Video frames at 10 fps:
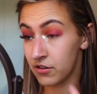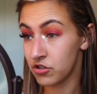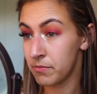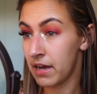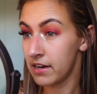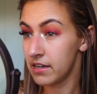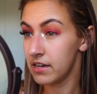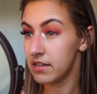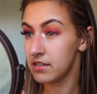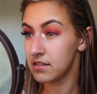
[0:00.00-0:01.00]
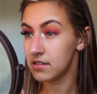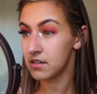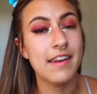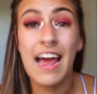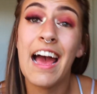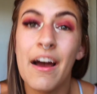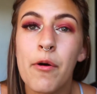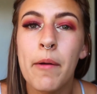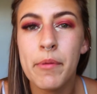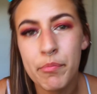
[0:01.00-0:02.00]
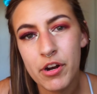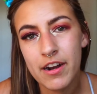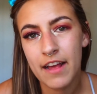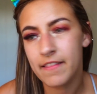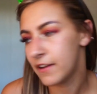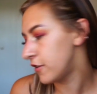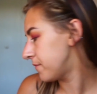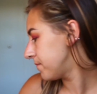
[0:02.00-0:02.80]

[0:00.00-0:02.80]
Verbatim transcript: dramatic it is. Now I'm gonna put on eyeliner.